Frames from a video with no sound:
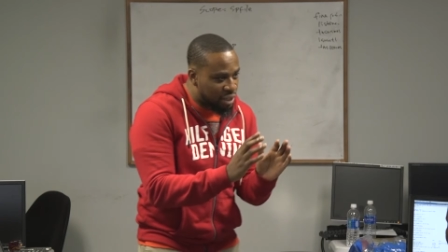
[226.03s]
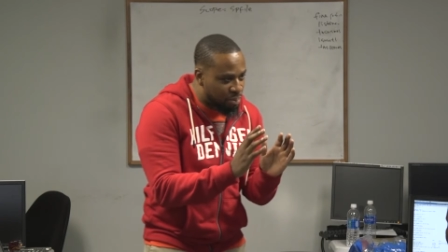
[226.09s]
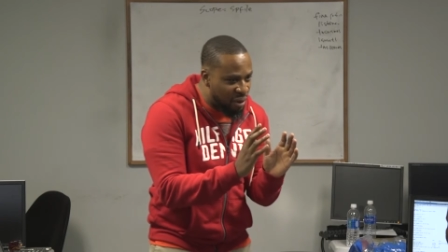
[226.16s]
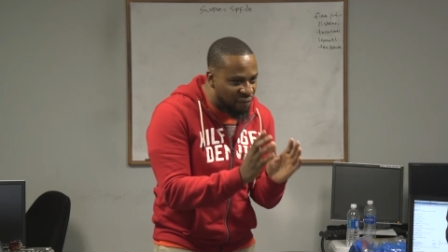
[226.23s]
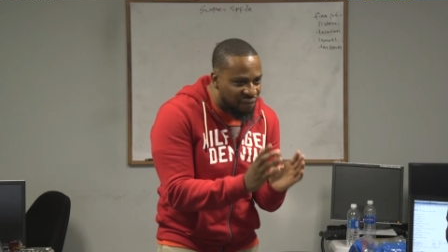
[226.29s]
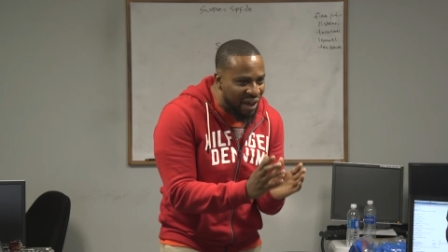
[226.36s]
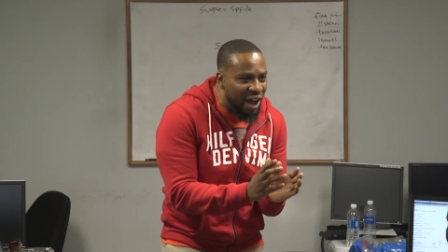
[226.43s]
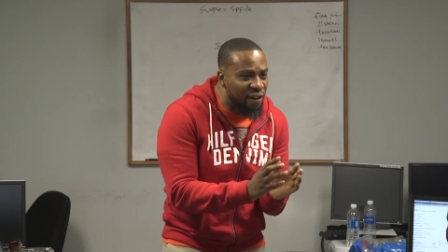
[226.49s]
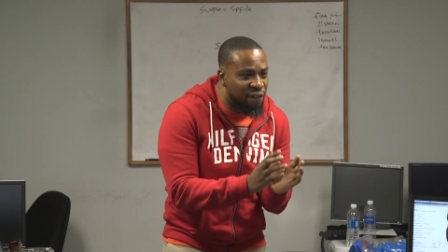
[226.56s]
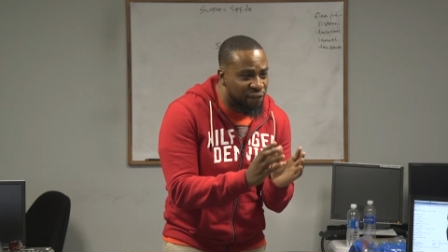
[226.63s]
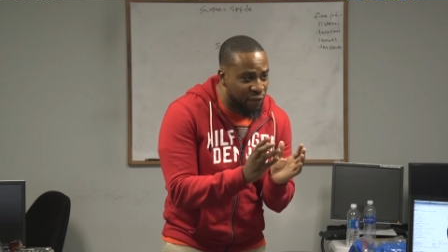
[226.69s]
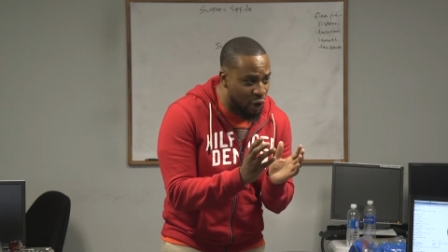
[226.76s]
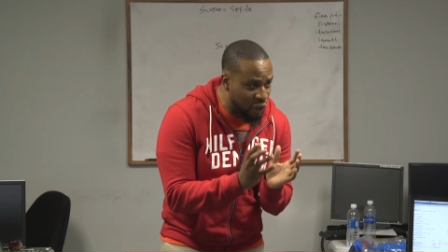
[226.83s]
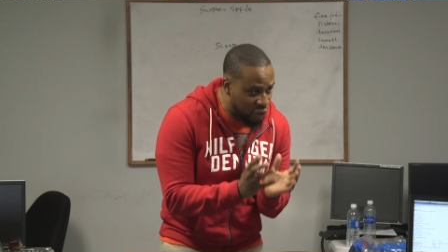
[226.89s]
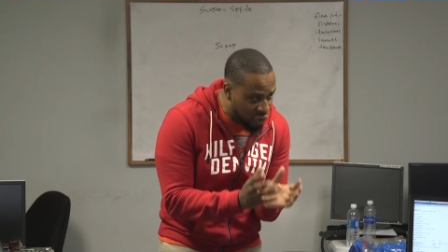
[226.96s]
SP file
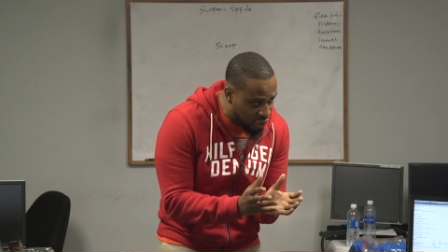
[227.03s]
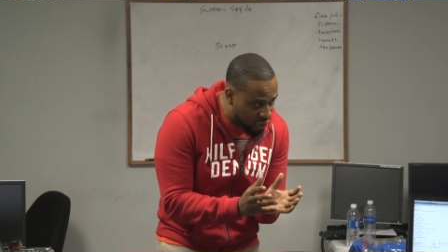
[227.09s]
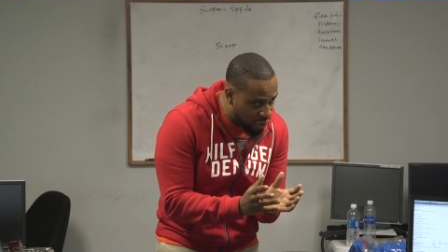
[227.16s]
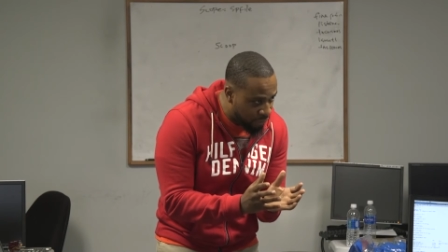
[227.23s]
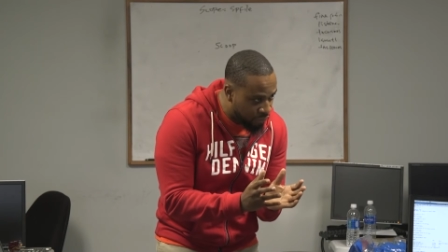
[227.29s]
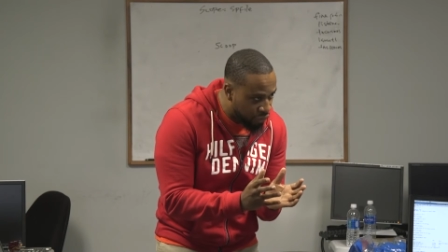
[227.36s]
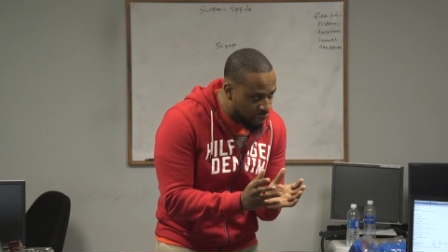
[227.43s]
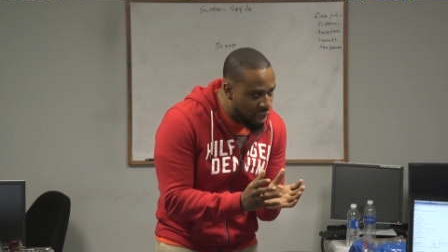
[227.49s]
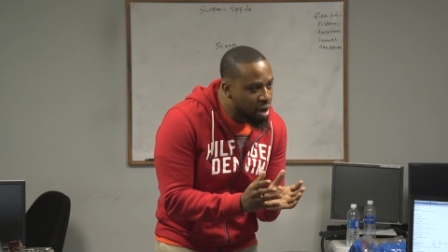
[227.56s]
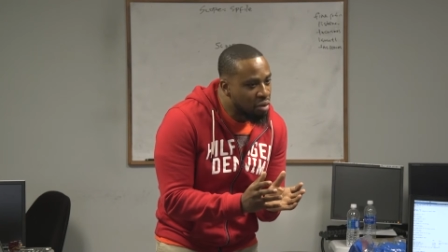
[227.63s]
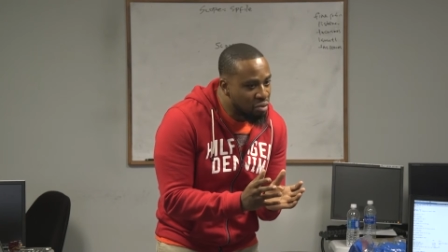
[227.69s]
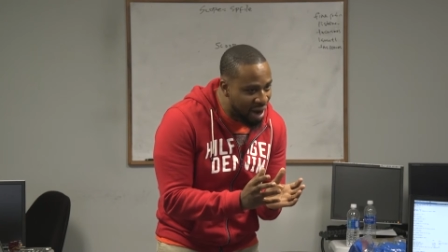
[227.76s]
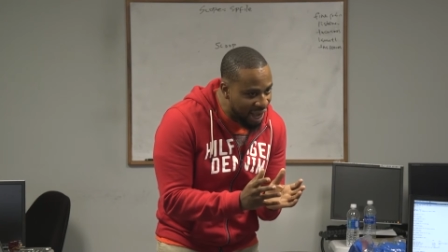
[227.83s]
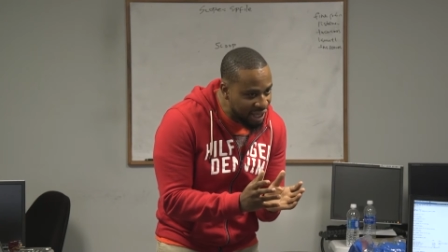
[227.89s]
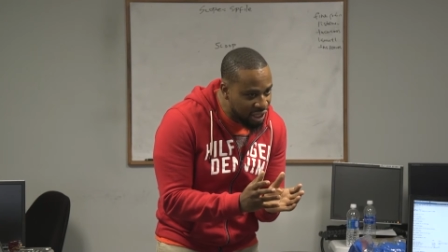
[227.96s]
first,
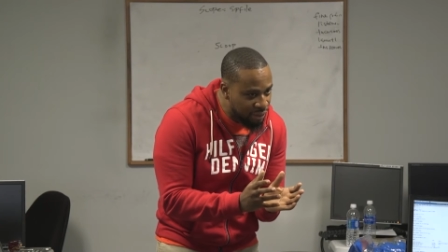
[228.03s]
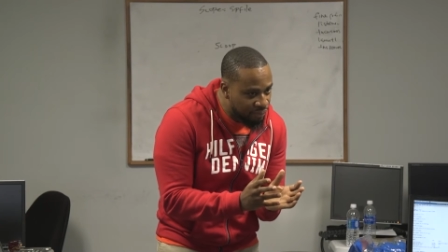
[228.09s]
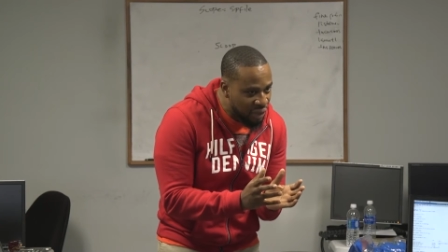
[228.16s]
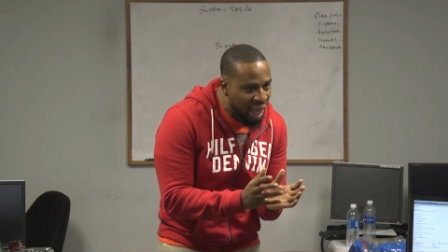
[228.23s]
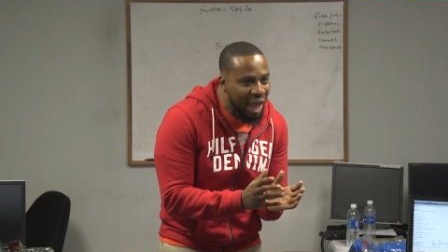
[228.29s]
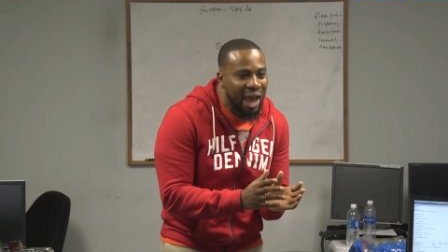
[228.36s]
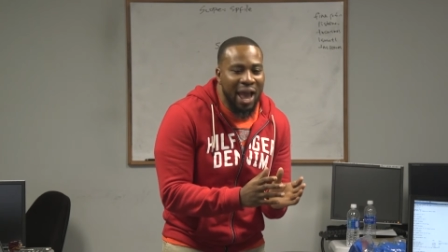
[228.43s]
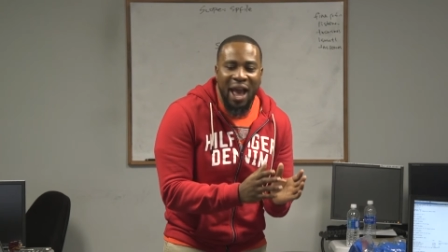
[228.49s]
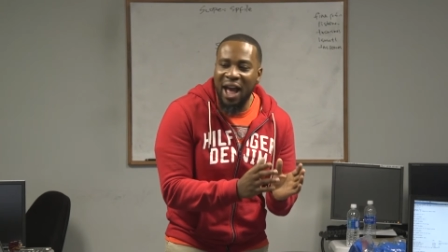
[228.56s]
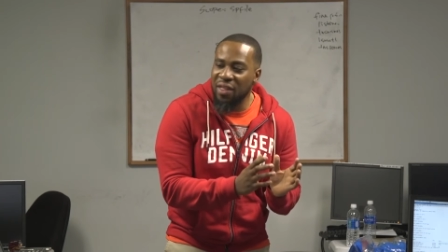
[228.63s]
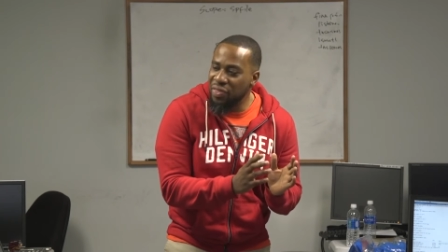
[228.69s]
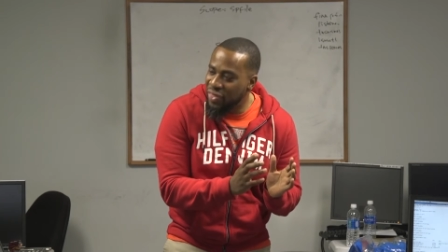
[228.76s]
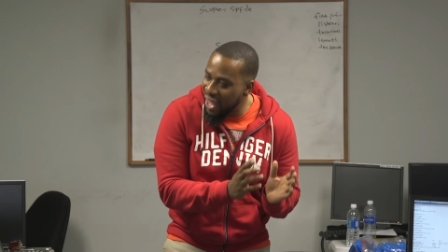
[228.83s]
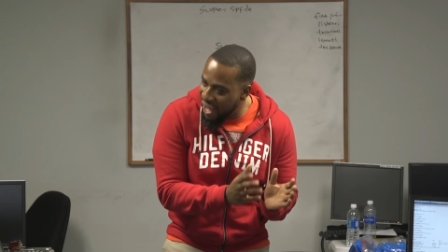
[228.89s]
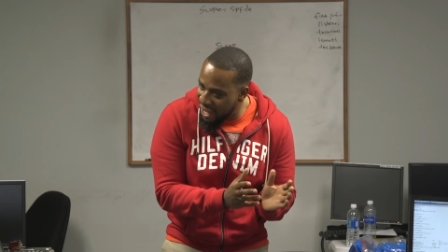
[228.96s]
right?
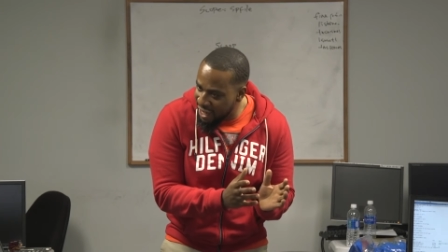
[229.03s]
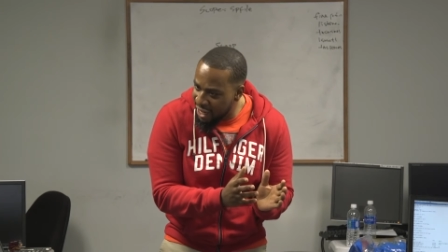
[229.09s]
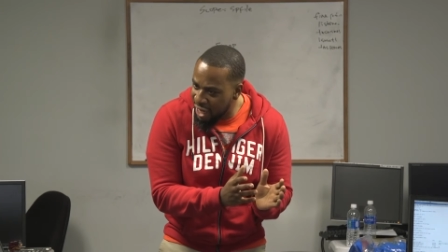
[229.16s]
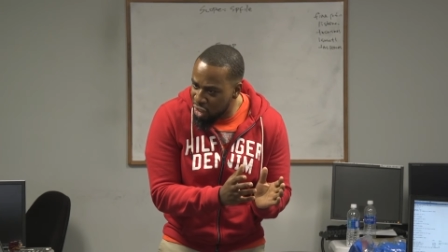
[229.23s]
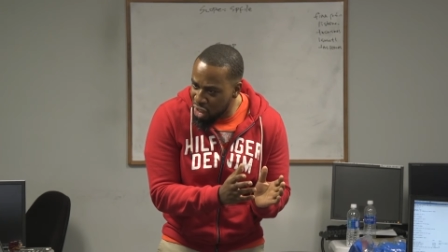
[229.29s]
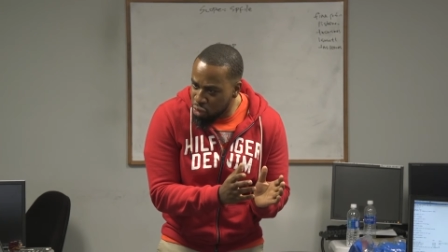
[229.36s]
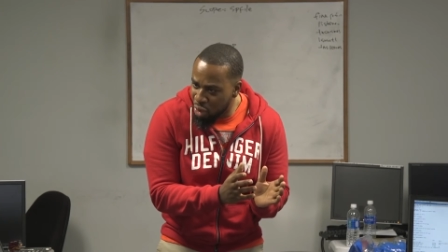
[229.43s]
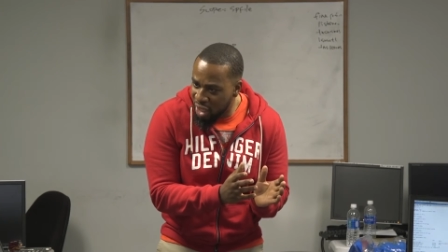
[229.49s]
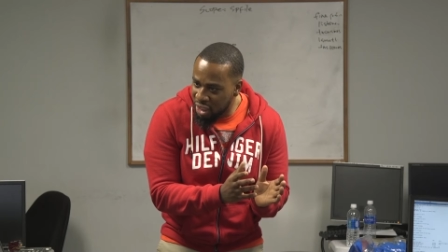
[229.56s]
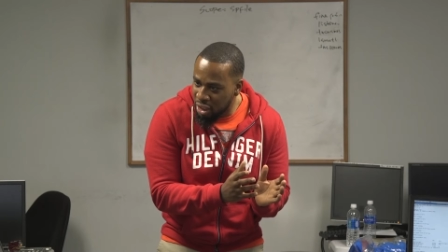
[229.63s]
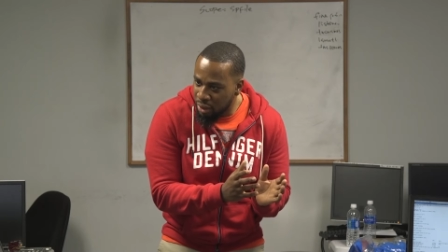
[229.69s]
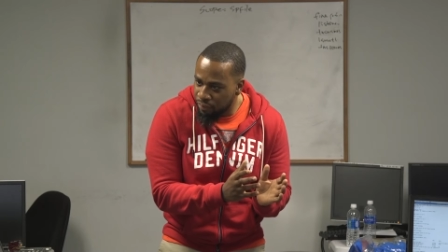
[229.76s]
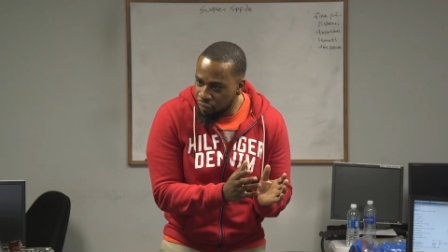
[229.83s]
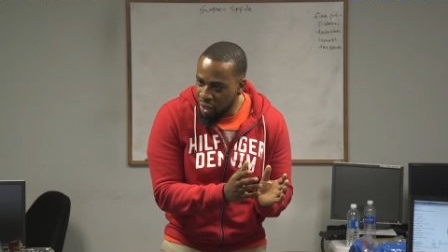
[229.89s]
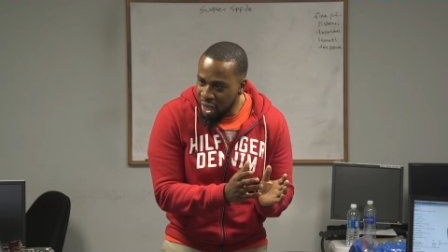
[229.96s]
And then it does
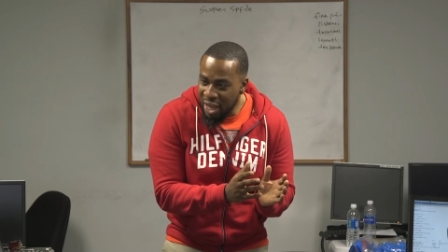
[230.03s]
what?